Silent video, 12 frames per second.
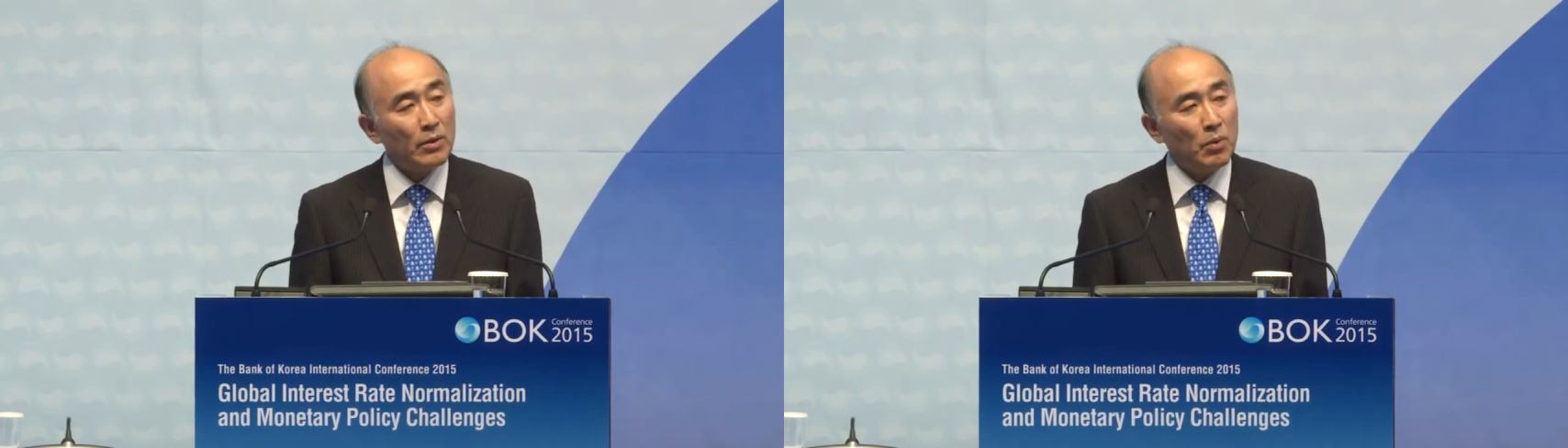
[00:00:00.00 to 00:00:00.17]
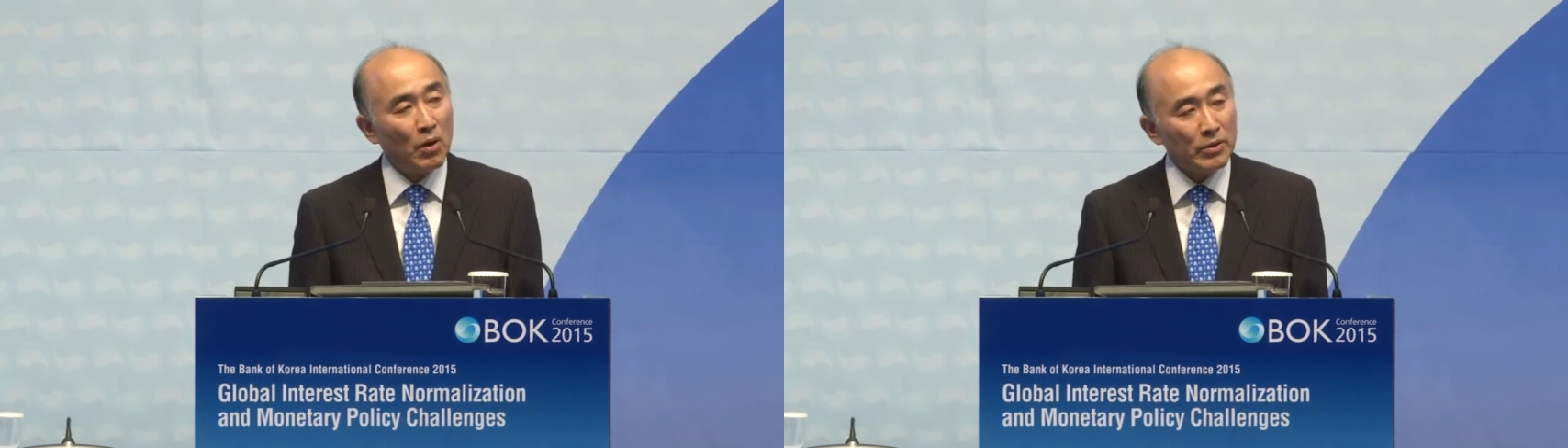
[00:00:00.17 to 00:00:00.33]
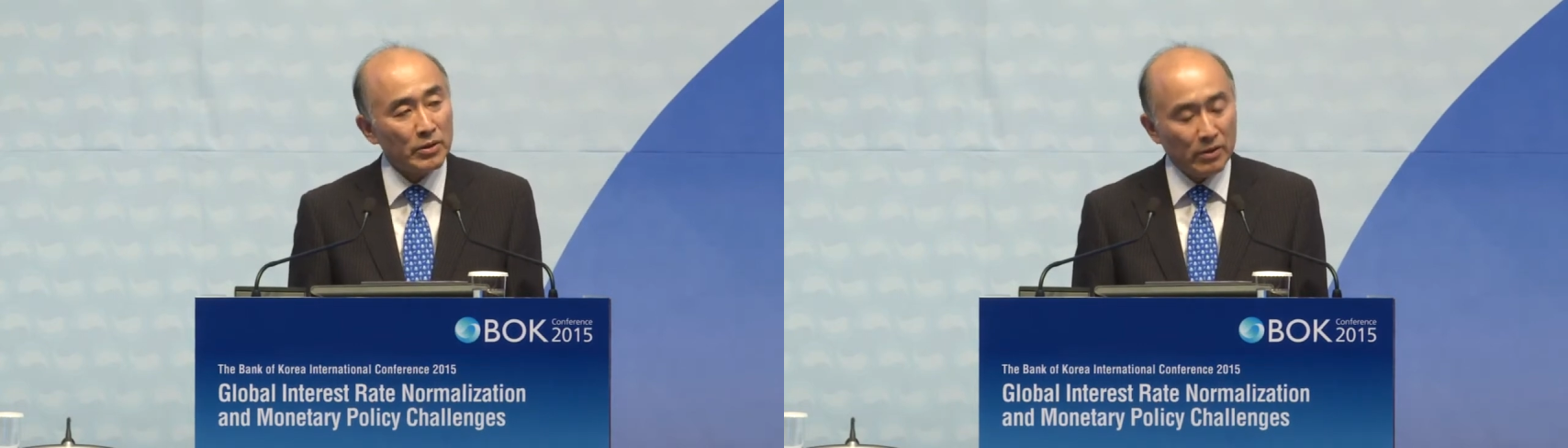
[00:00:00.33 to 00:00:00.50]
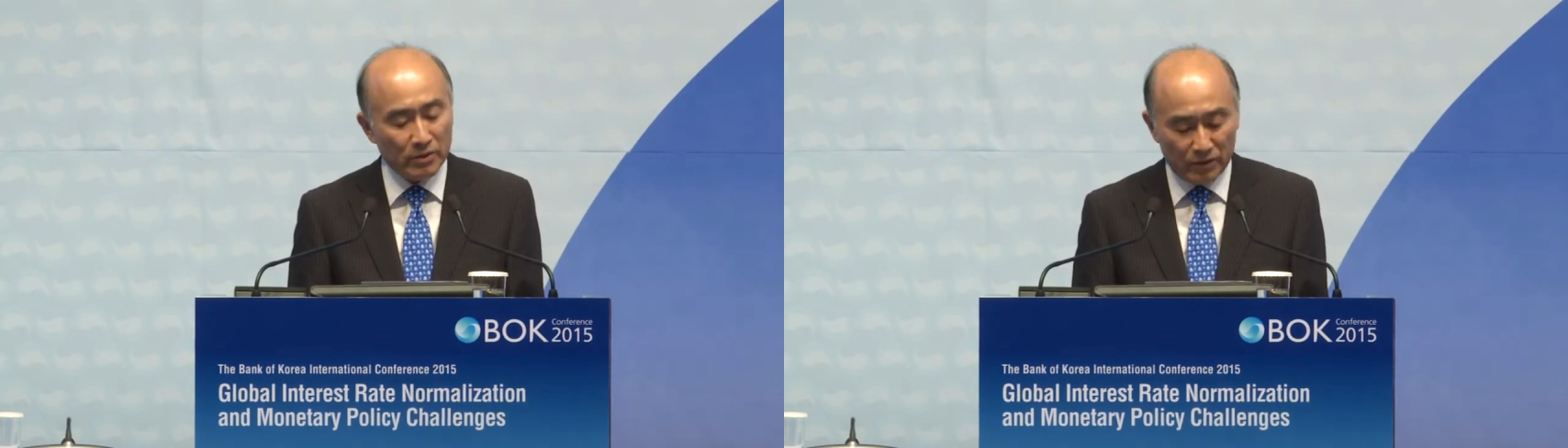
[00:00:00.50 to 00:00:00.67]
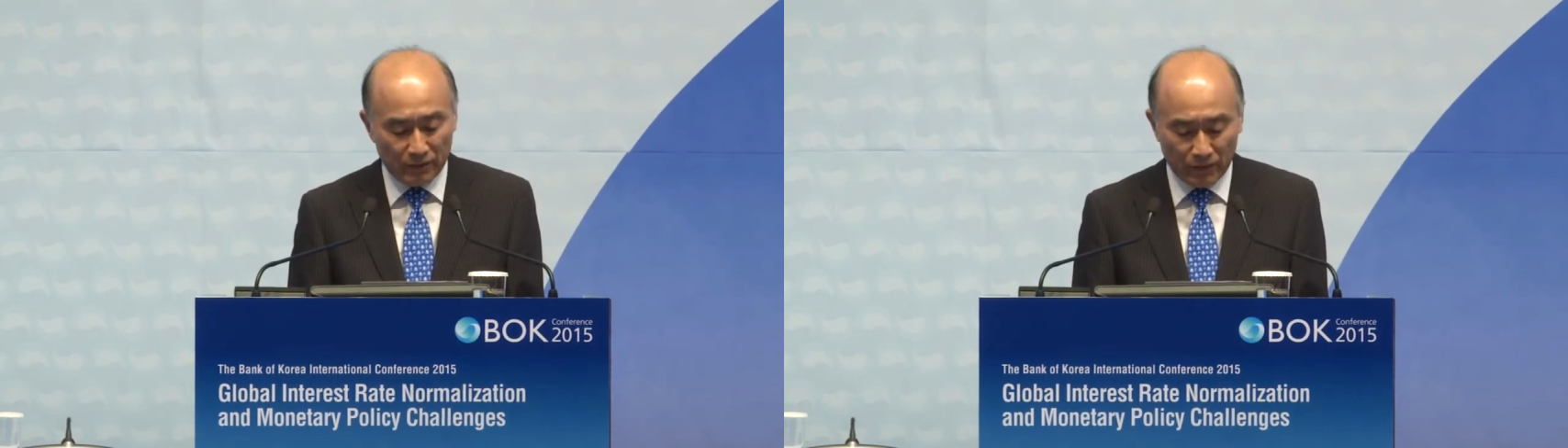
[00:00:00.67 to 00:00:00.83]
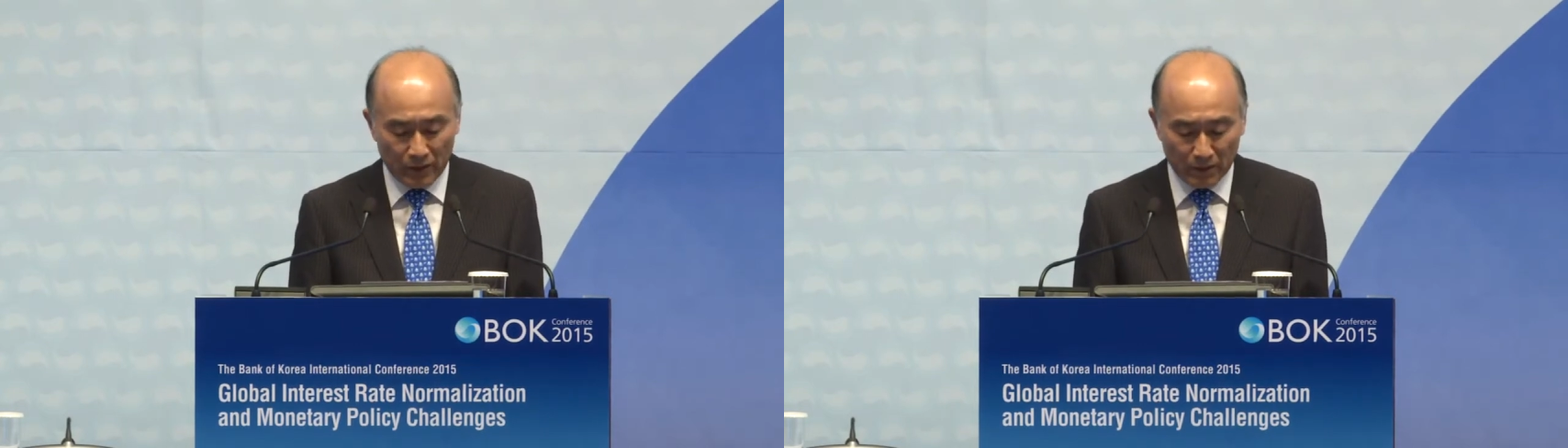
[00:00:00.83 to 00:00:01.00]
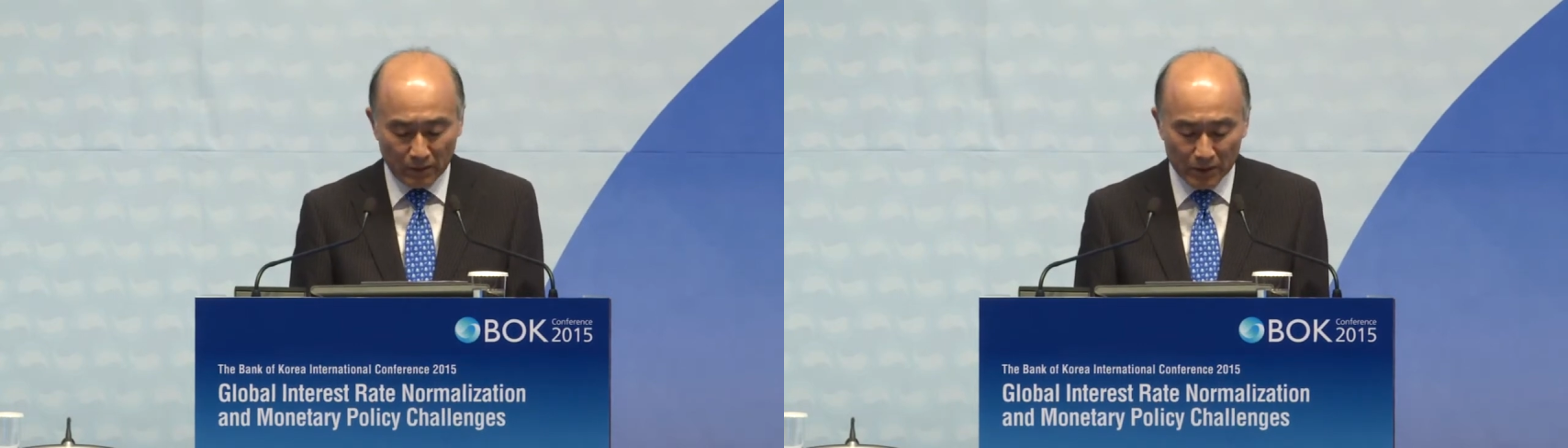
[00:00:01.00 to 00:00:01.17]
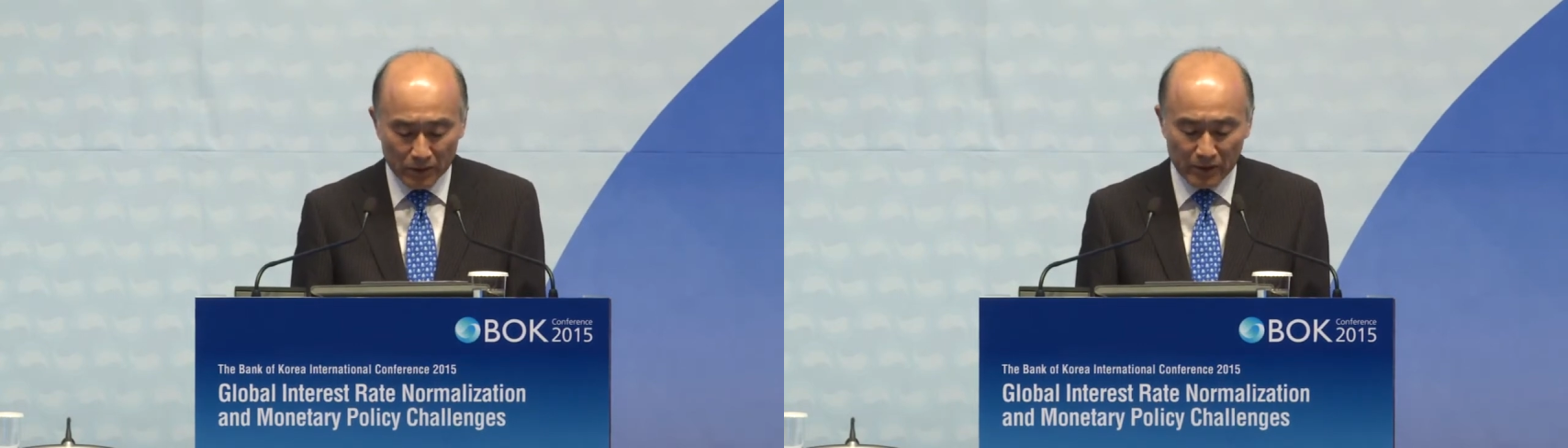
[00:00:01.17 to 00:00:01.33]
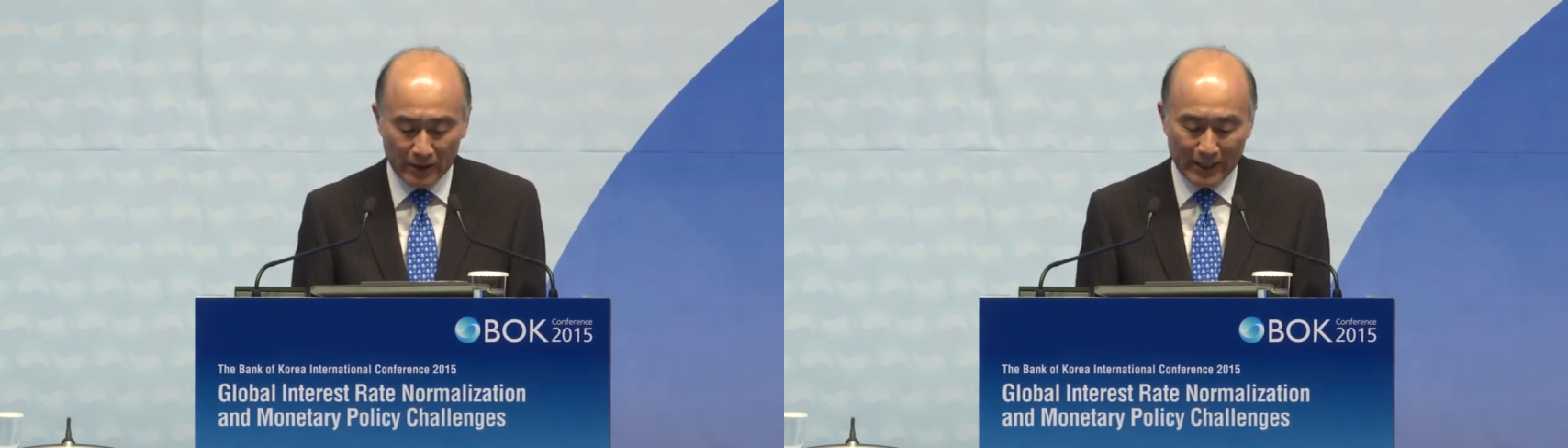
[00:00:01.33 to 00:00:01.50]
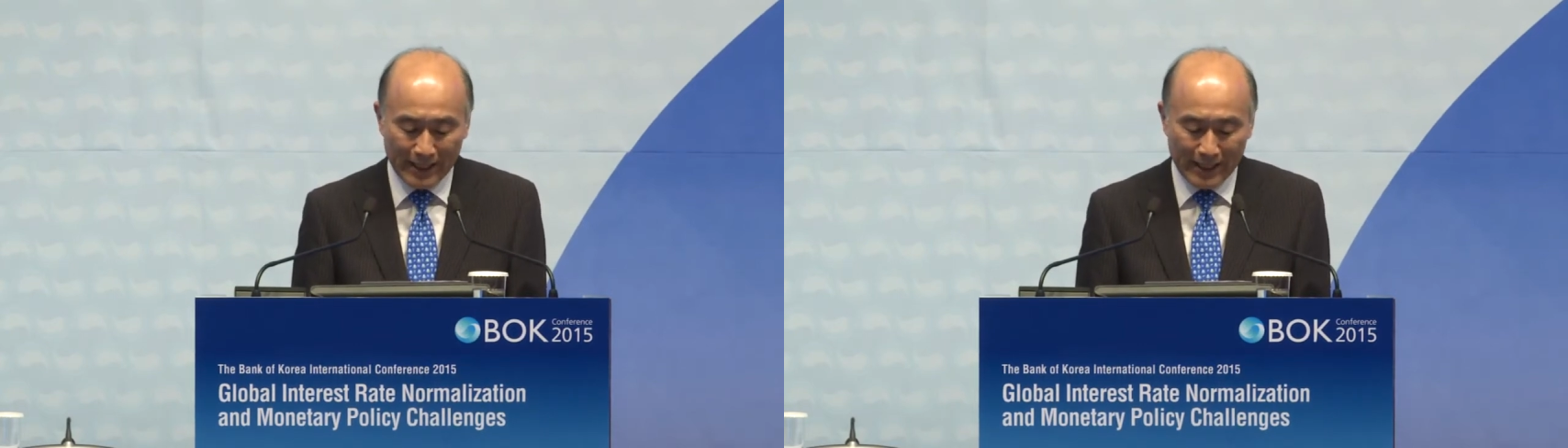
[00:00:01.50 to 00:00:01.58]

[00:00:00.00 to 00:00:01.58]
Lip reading: political interference